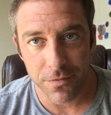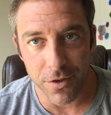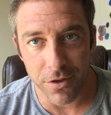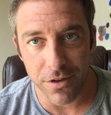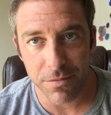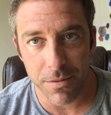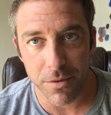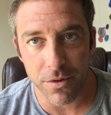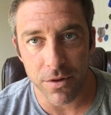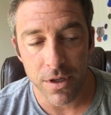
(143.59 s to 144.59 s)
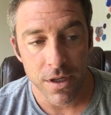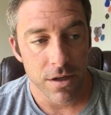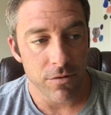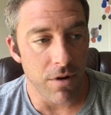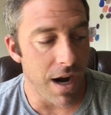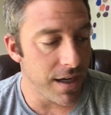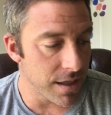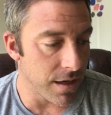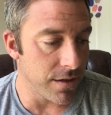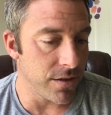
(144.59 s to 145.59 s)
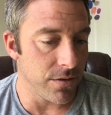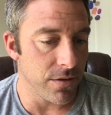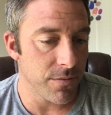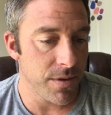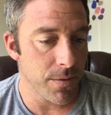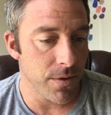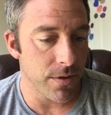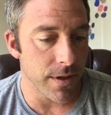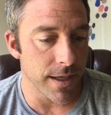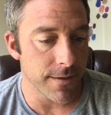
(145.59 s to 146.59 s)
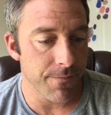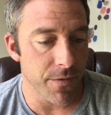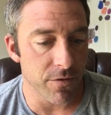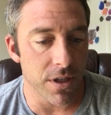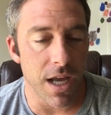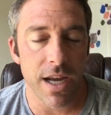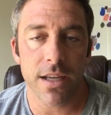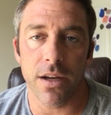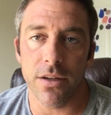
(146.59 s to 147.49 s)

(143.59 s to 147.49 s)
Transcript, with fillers: You know, you have people riding on you, and you have people like relying